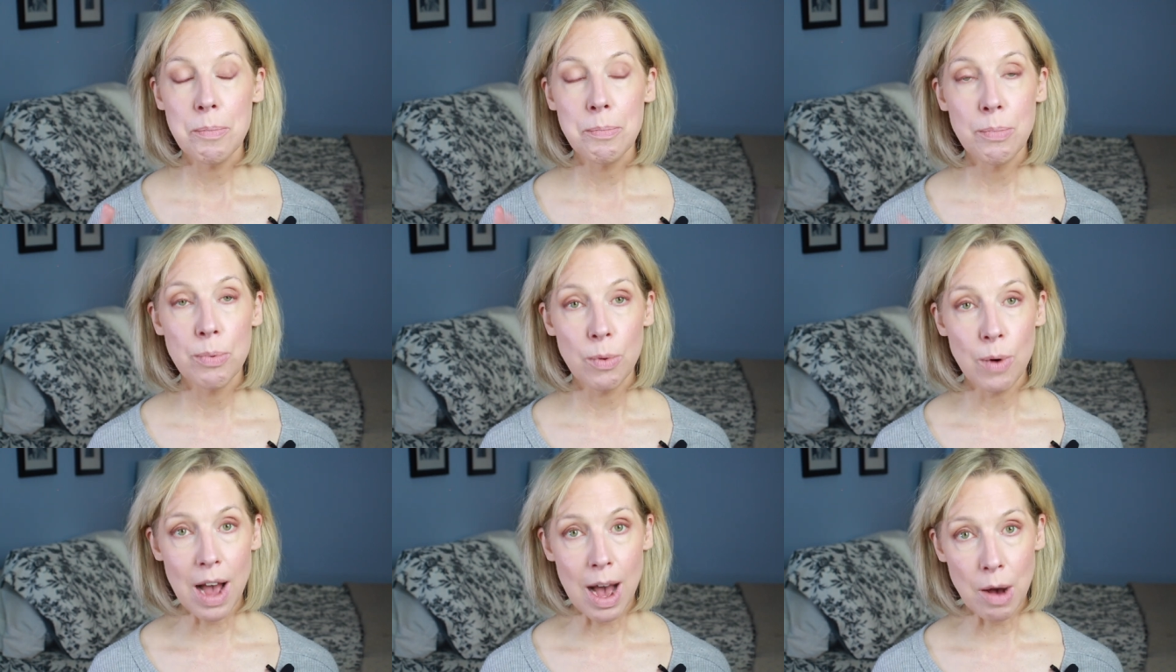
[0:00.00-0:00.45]

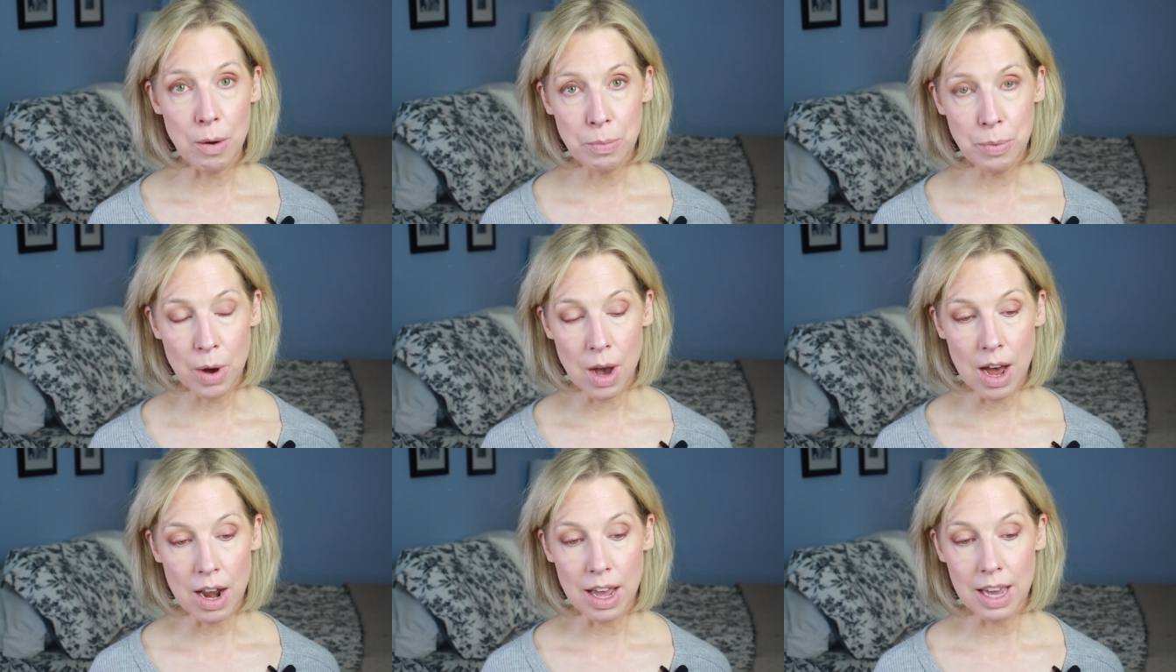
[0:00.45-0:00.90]
brow
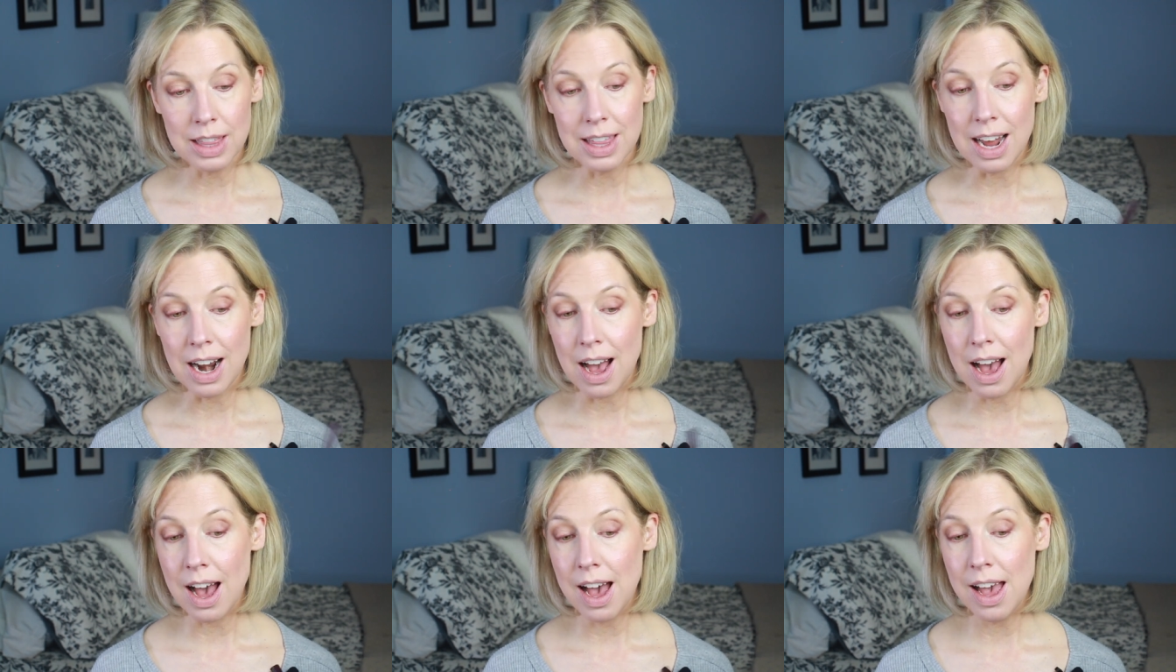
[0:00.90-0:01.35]
product
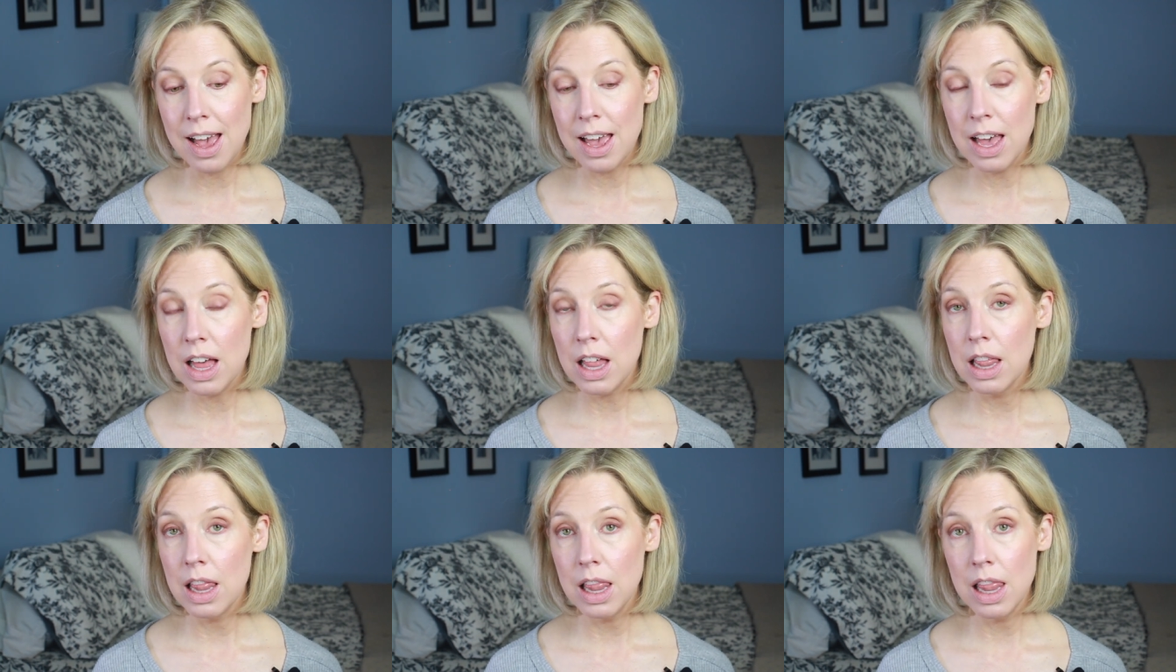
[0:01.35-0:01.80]
that
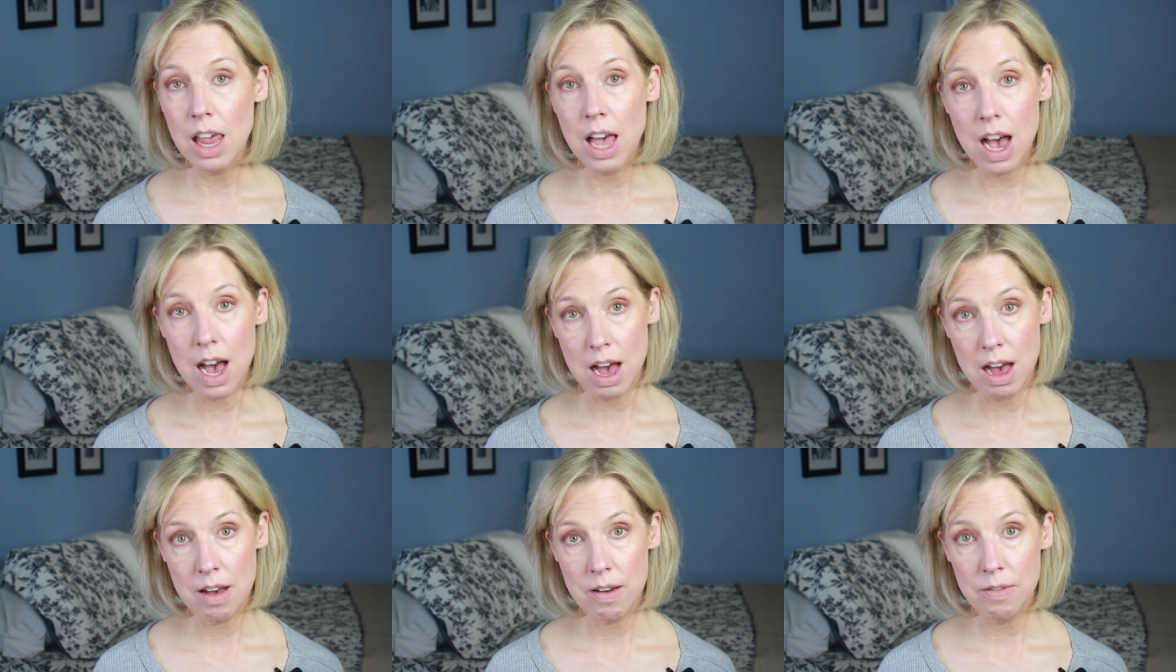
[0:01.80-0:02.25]
I
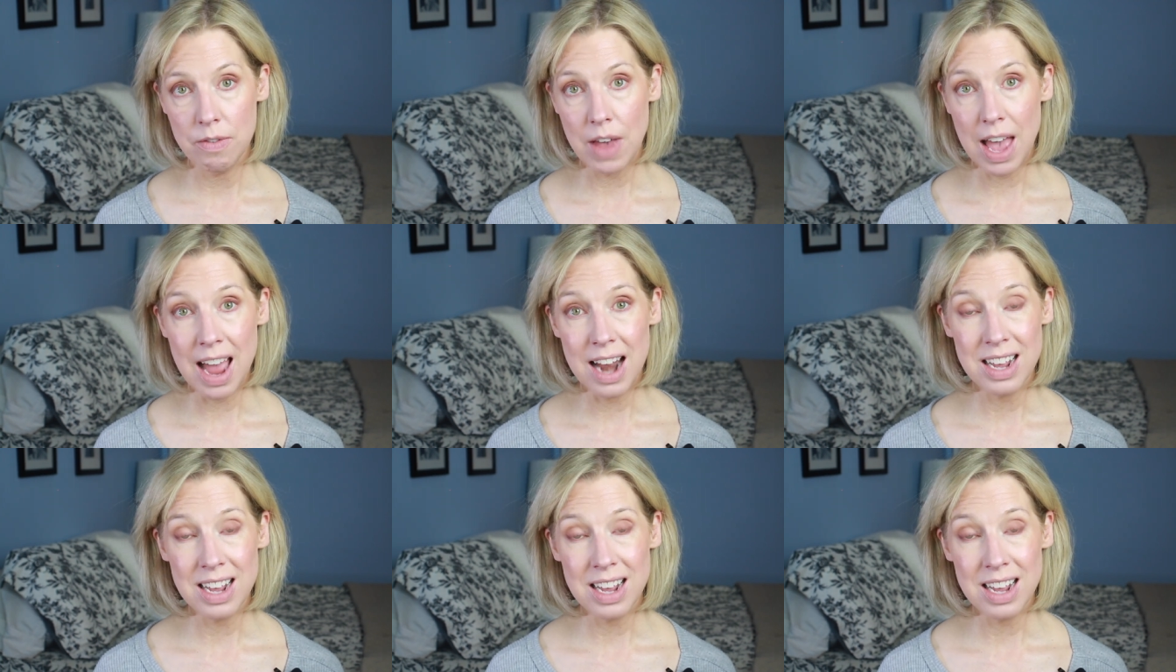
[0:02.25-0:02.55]
love,